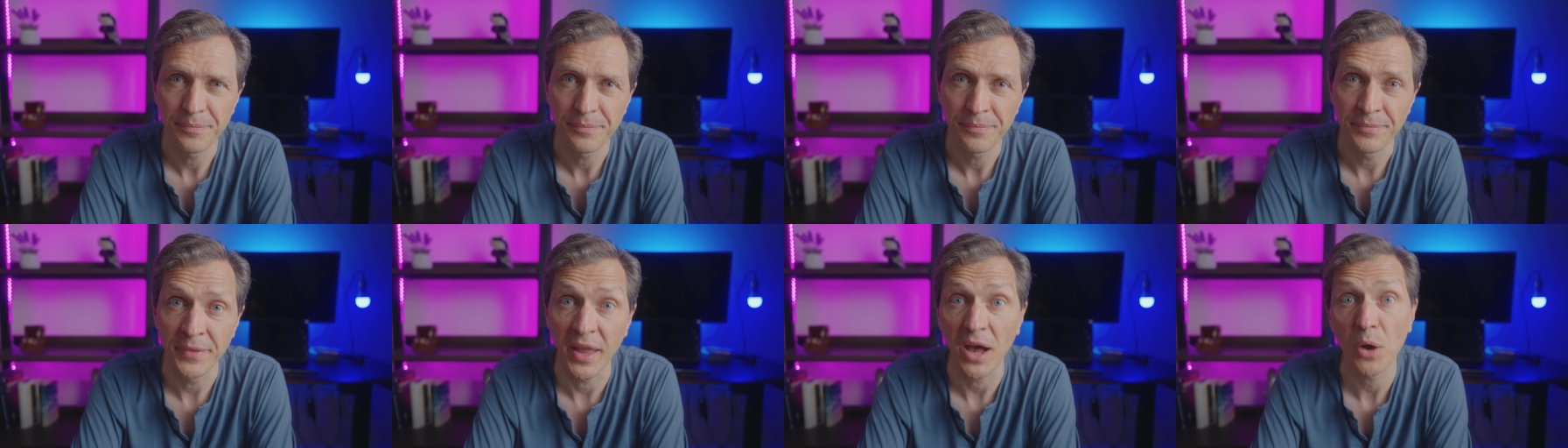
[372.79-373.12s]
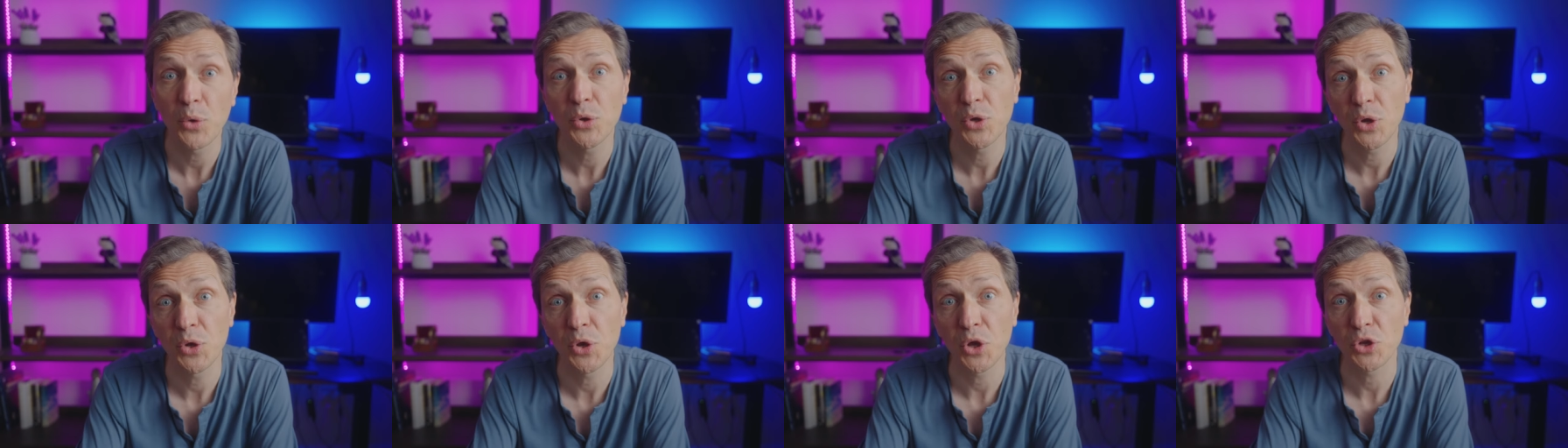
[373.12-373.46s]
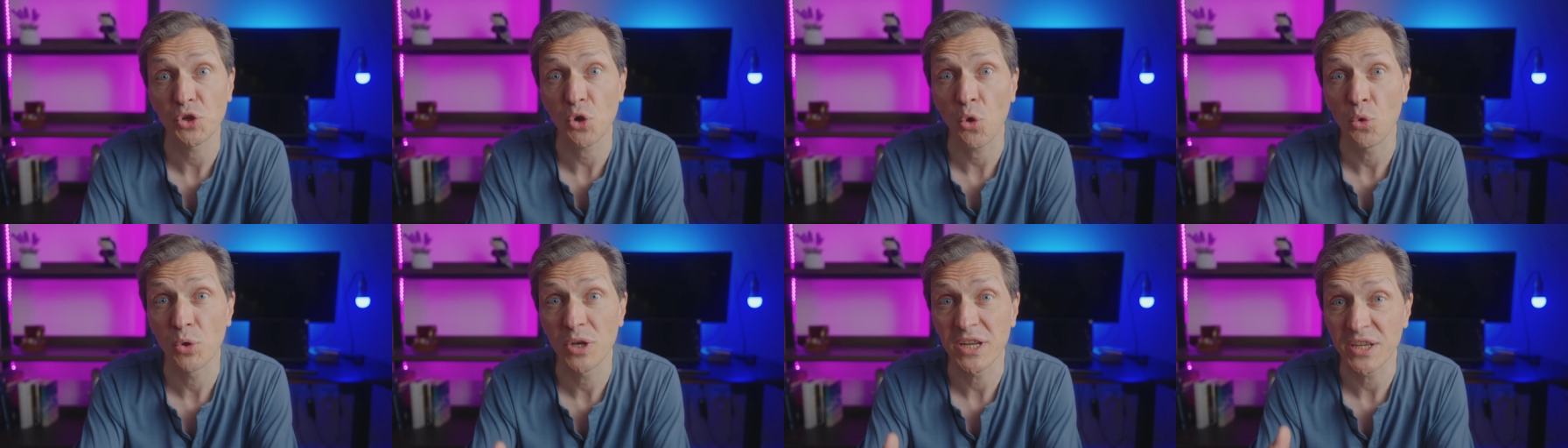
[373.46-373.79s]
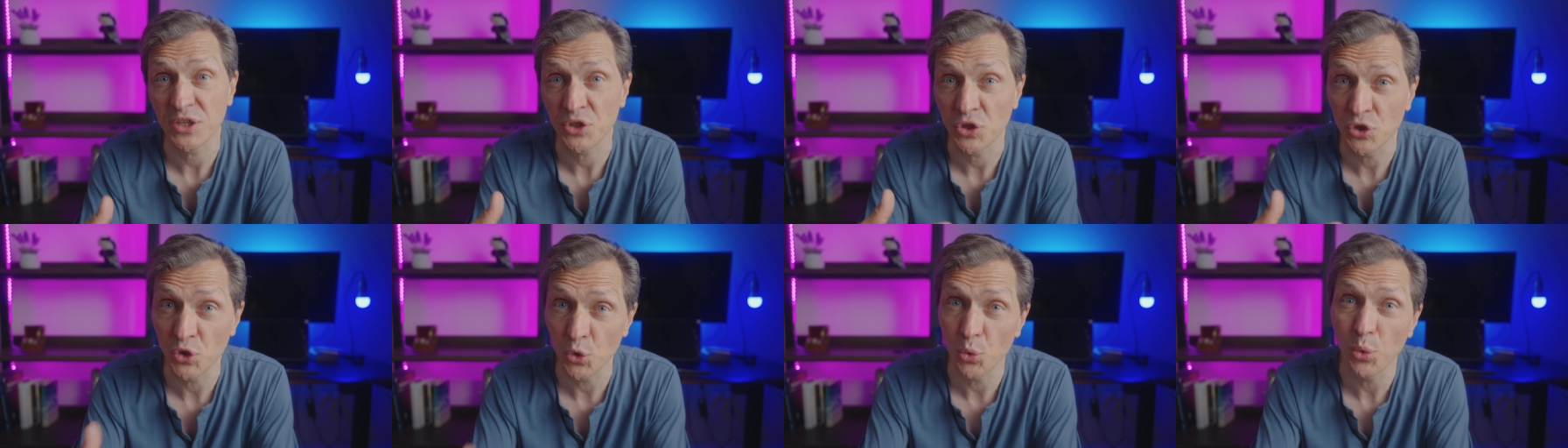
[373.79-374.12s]
Now you're not
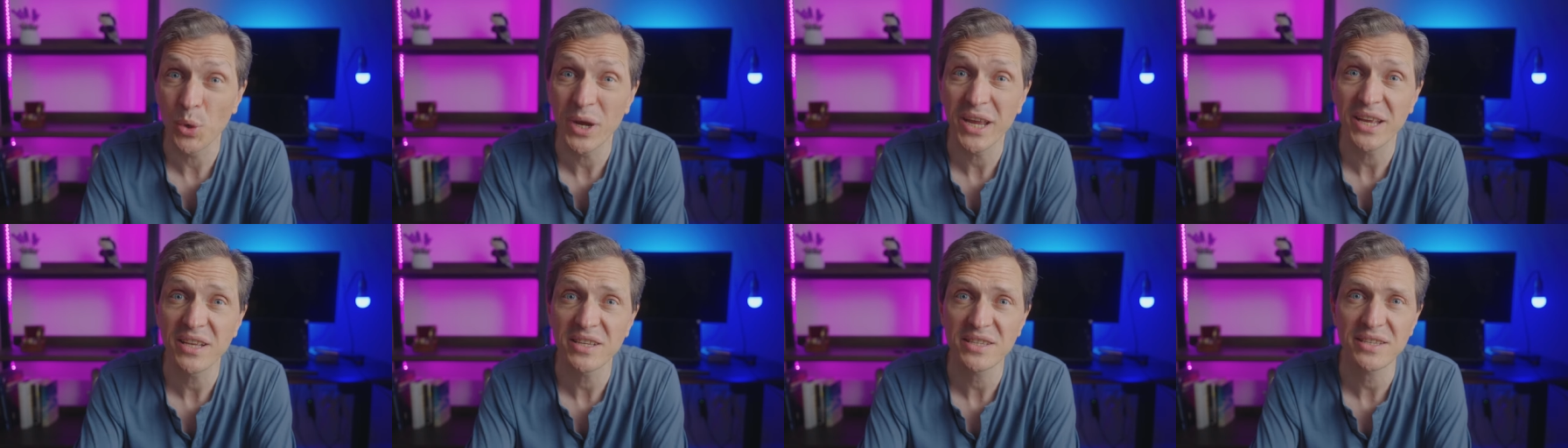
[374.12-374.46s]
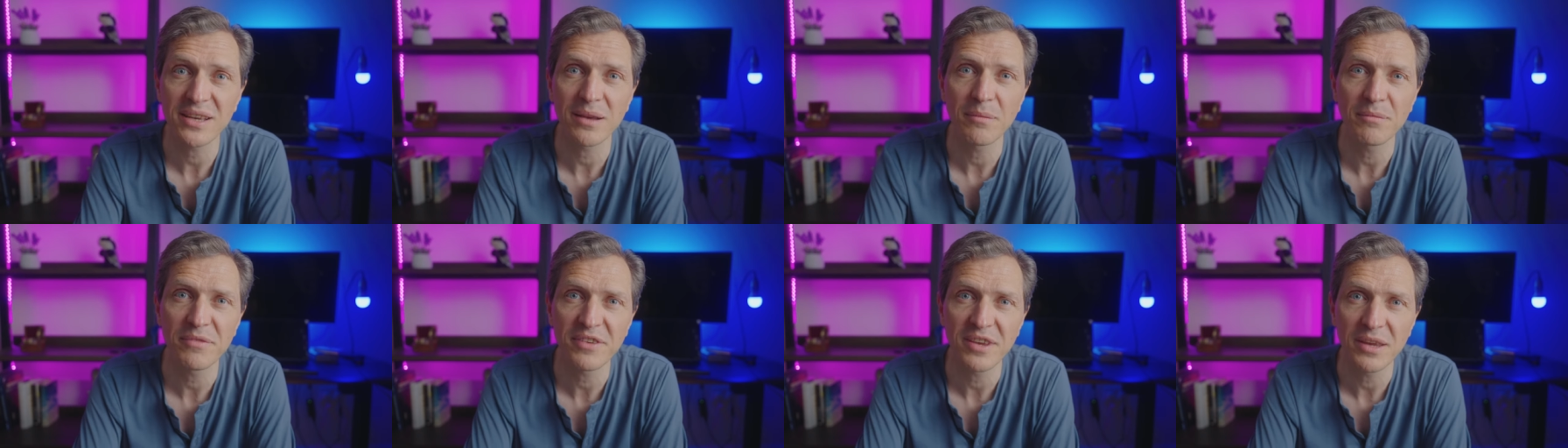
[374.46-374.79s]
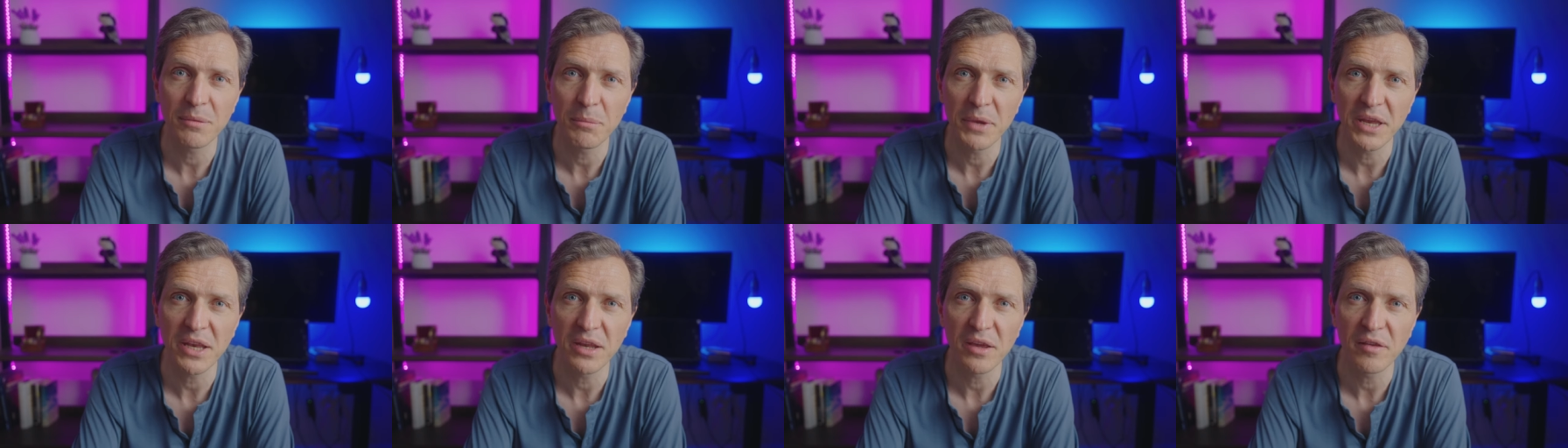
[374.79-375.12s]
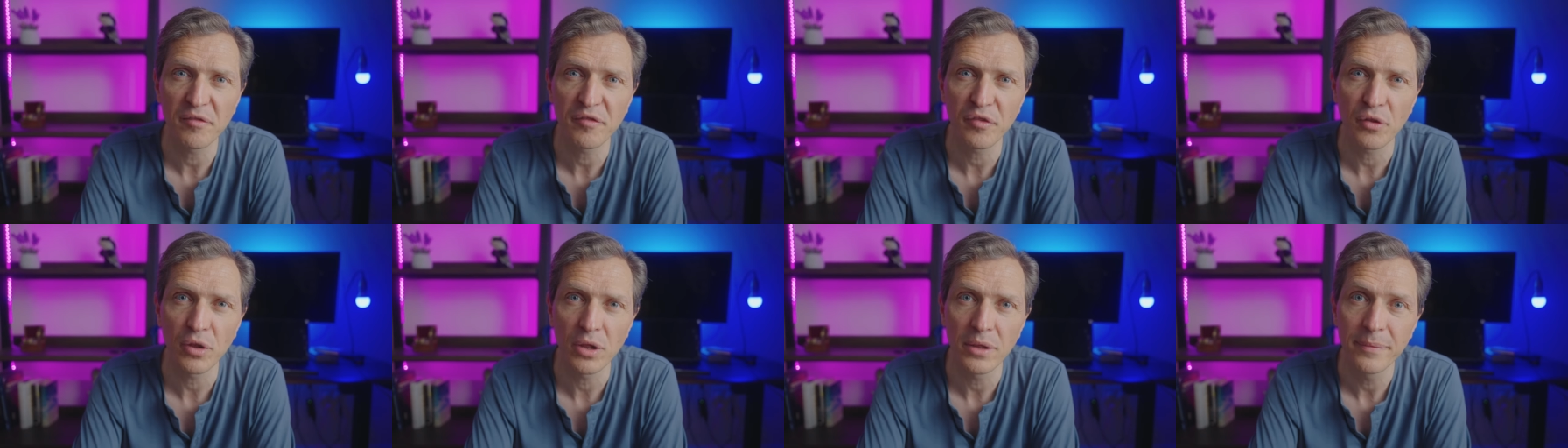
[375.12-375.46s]
only doing something
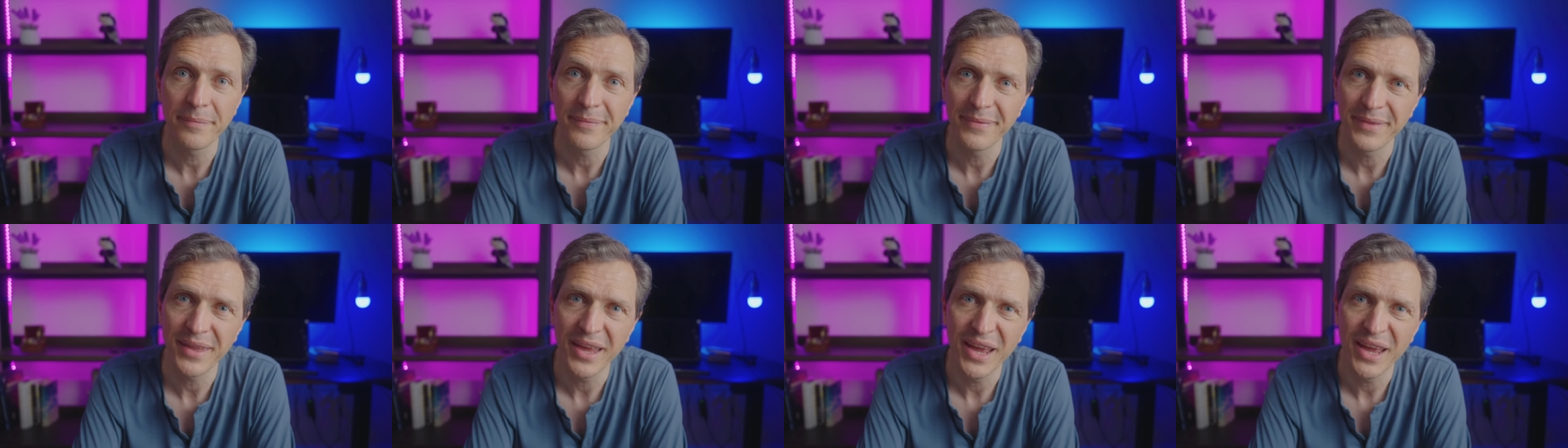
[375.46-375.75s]
meaningful,